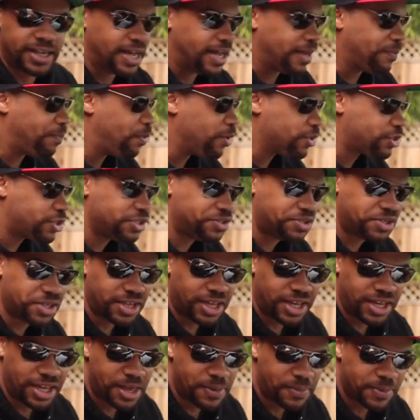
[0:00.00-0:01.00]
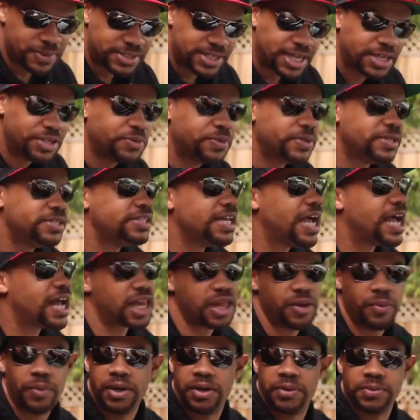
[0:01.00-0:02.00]
I push it to the limits. I do
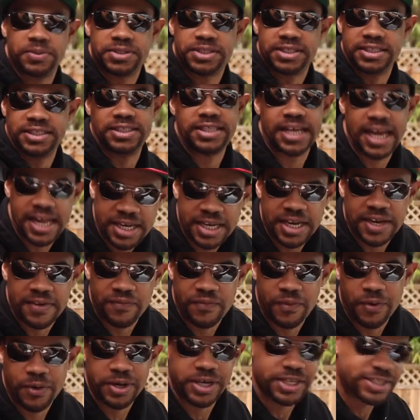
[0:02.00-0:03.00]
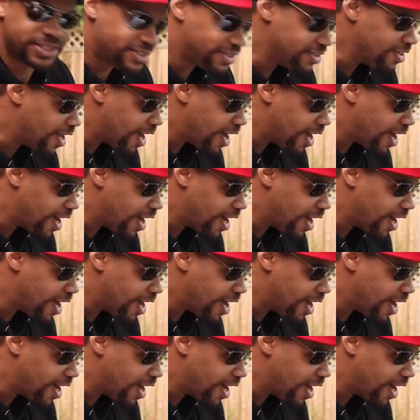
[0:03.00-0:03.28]
exactly what it was intended for. It's